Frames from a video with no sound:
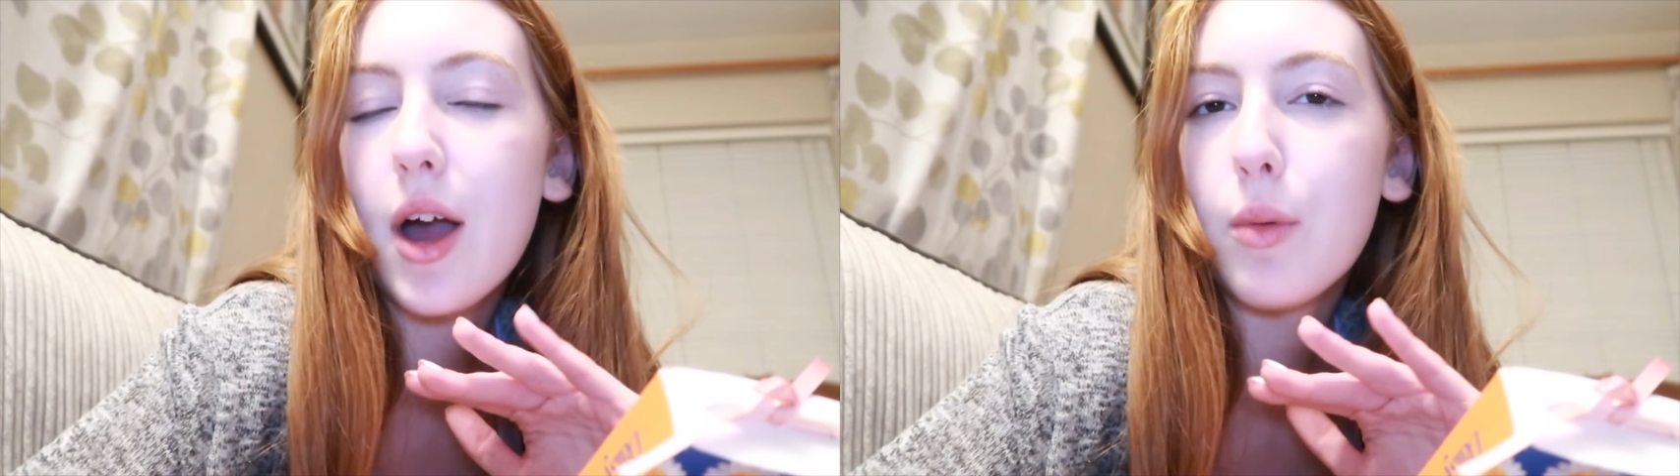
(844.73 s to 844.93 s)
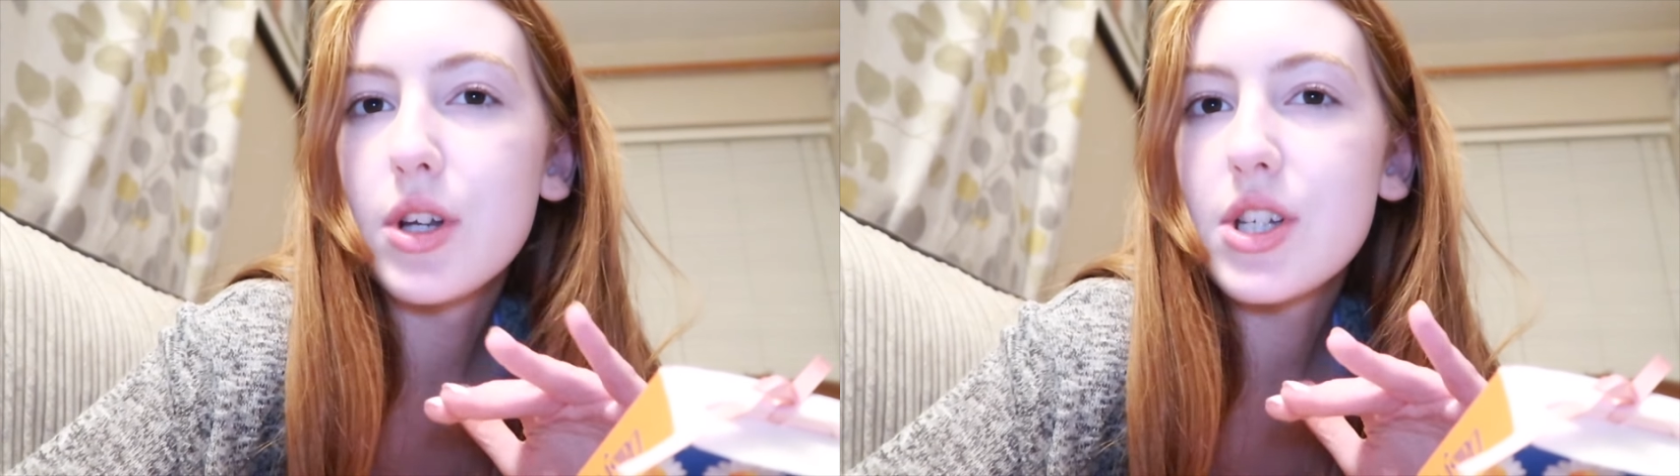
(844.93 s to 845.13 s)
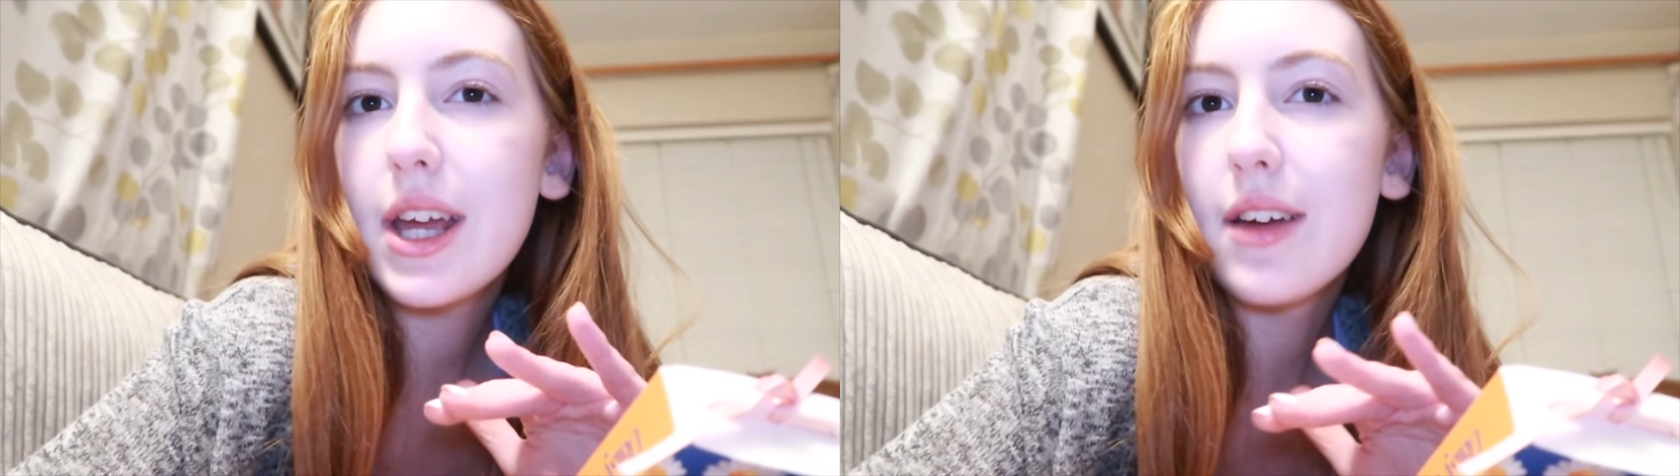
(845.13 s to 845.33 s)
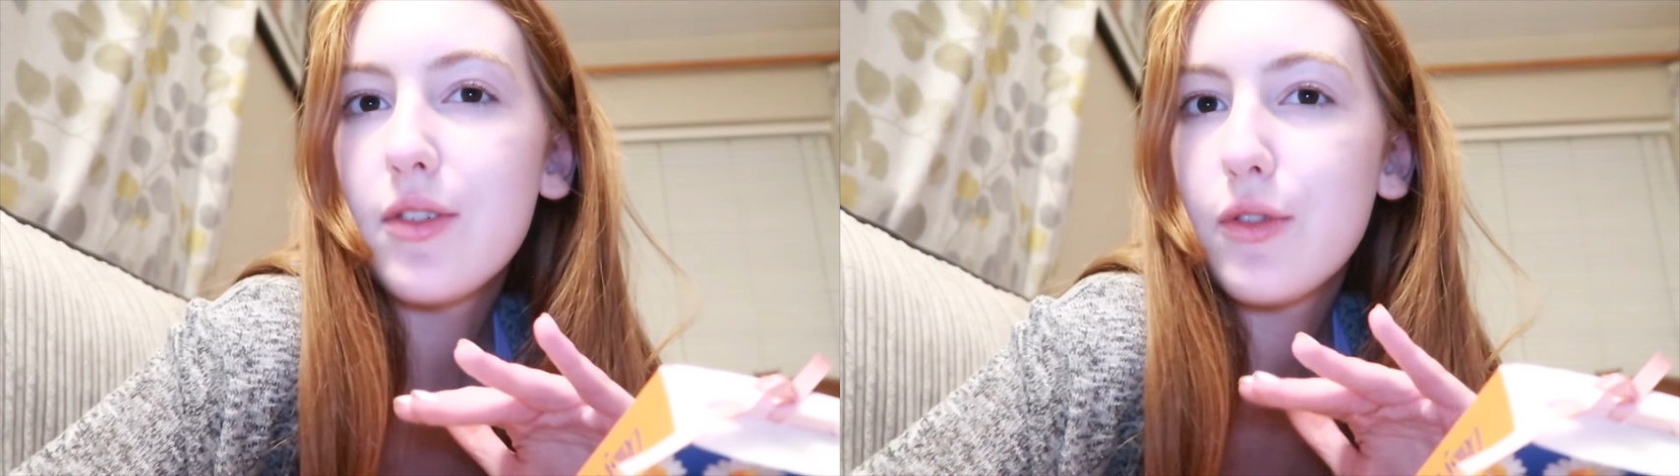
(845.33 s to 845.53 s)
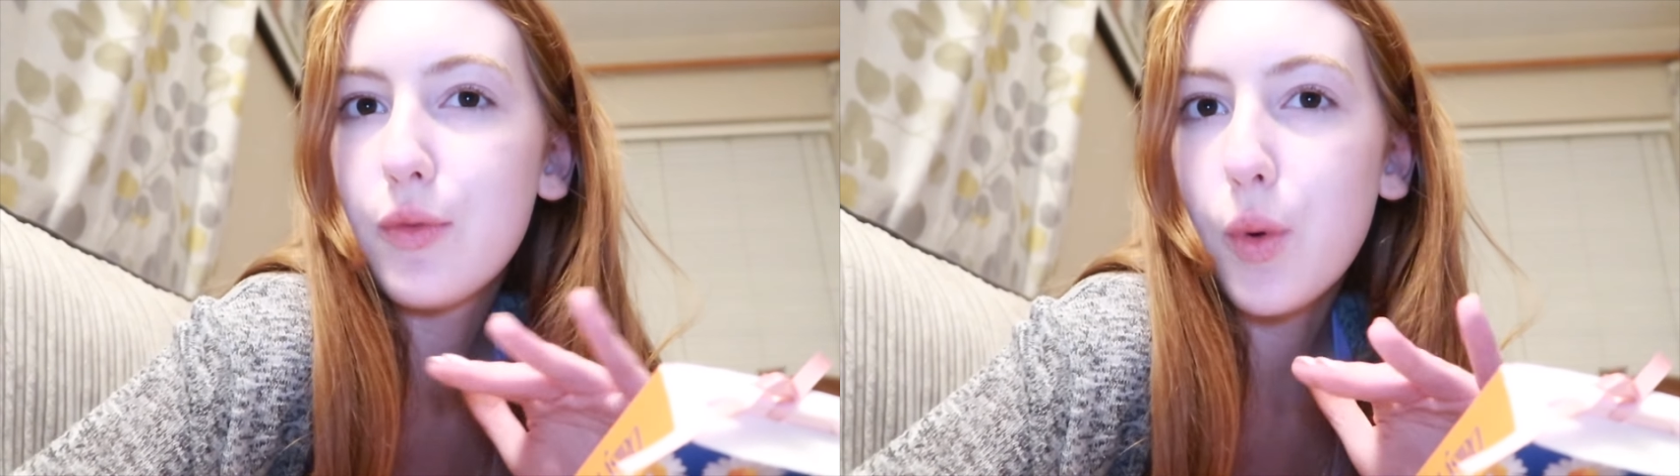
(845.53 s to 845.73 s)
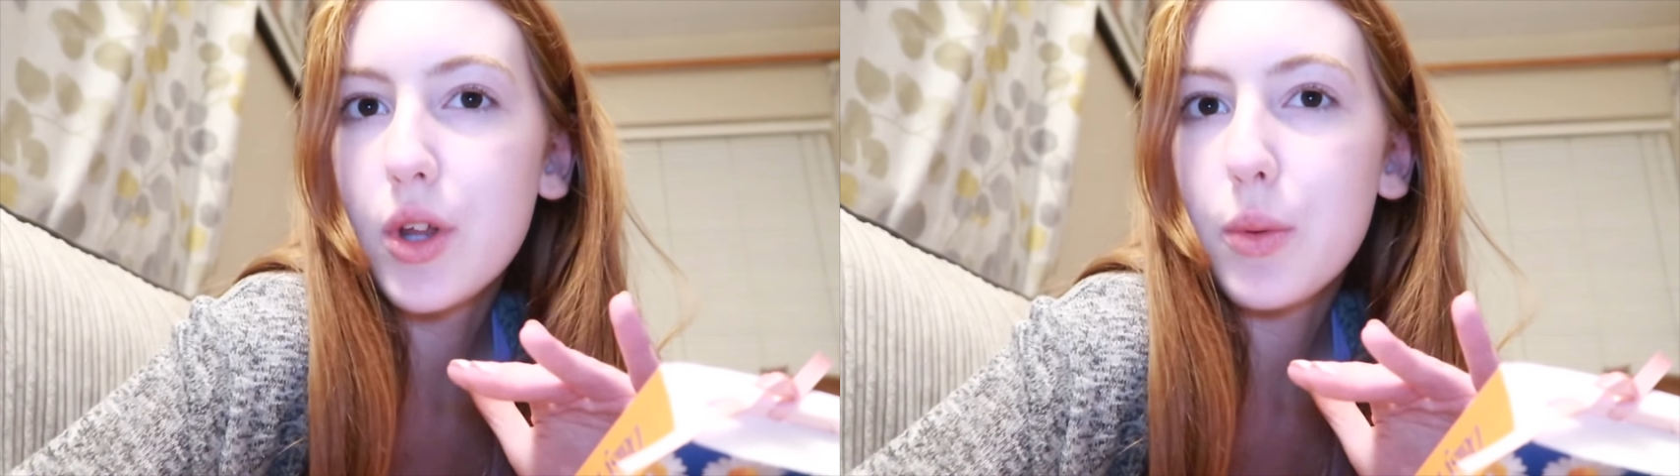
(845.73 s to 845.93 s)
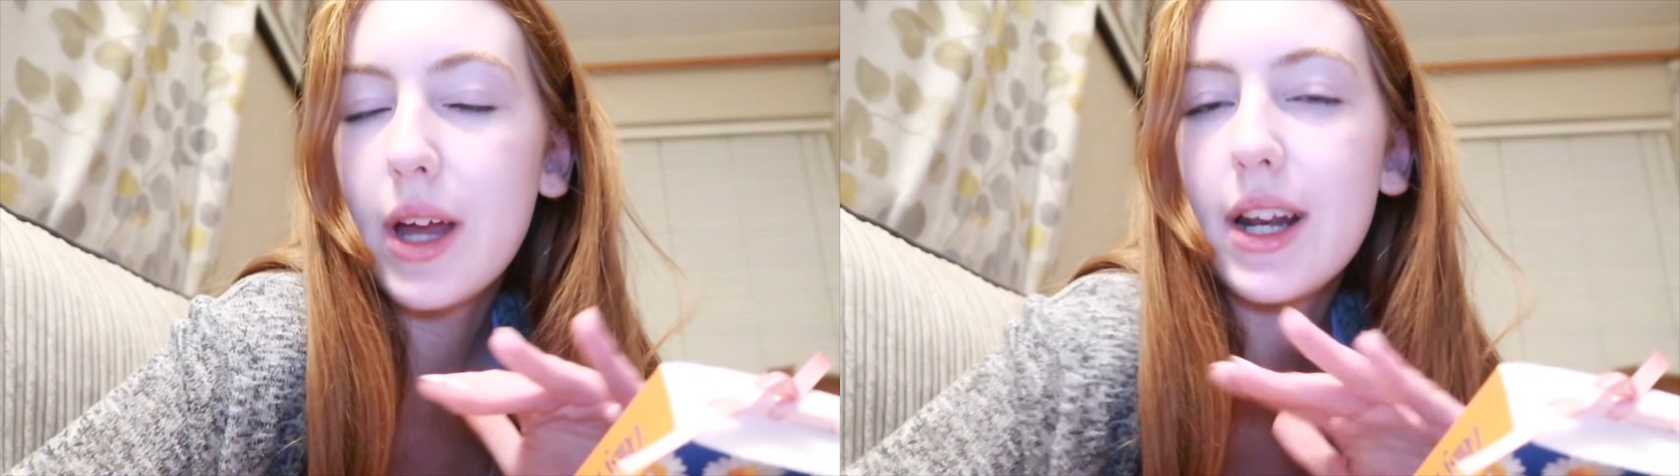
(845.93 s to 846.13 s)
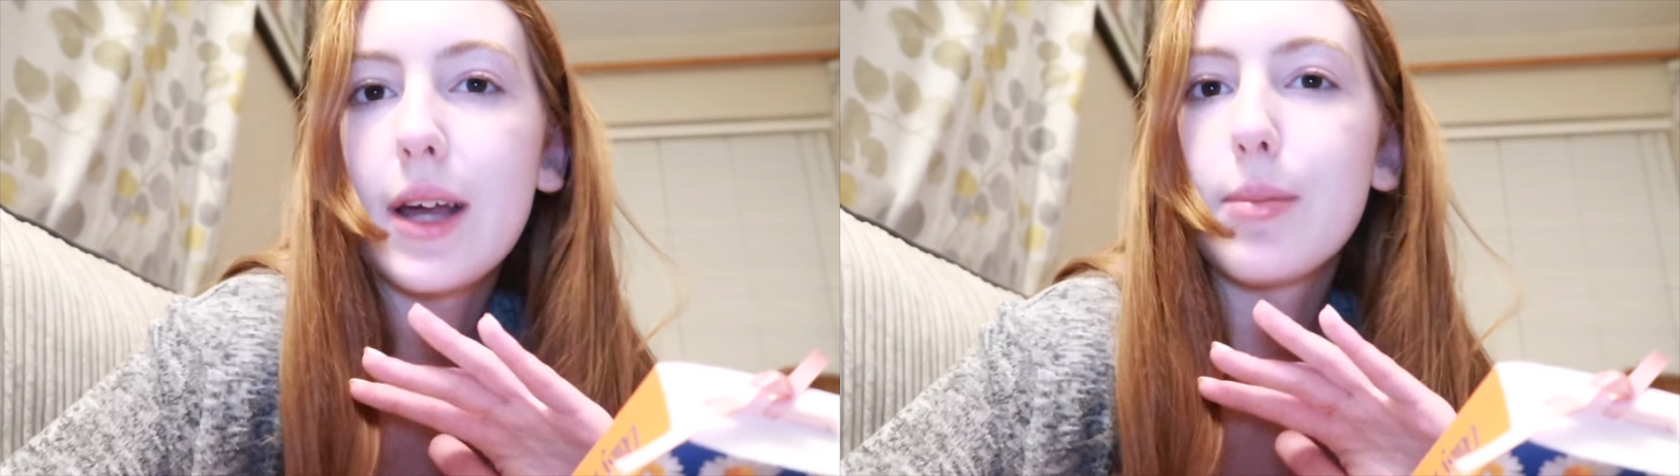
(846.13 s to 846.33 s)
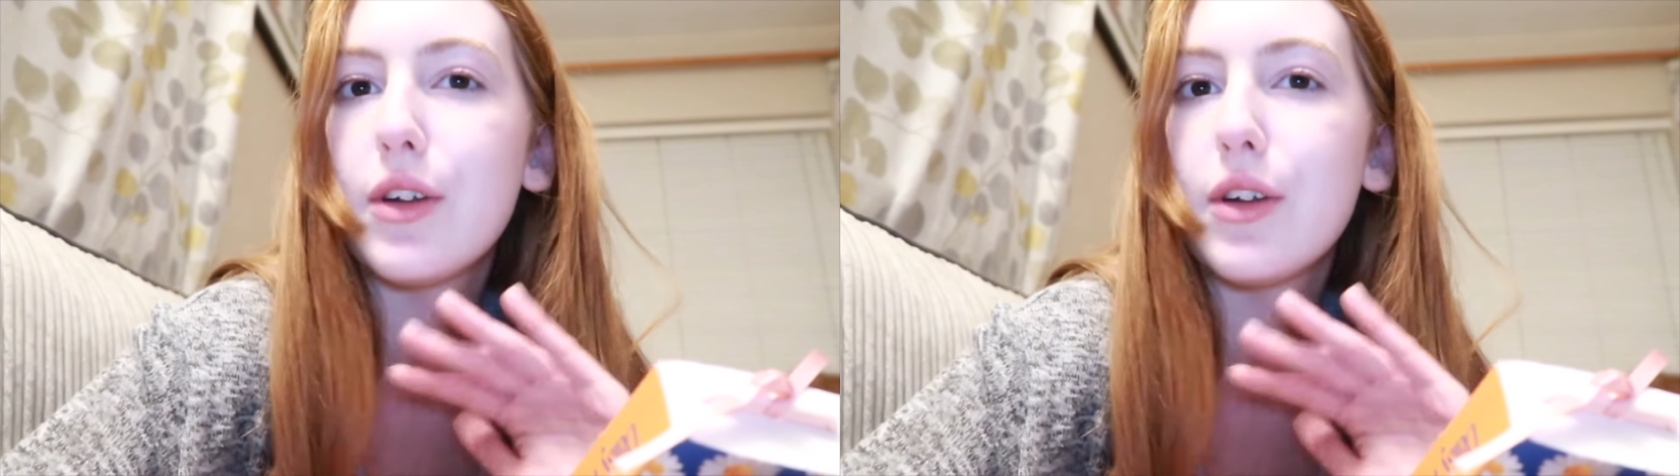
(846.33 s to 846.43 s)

I want to give Fourth Wing like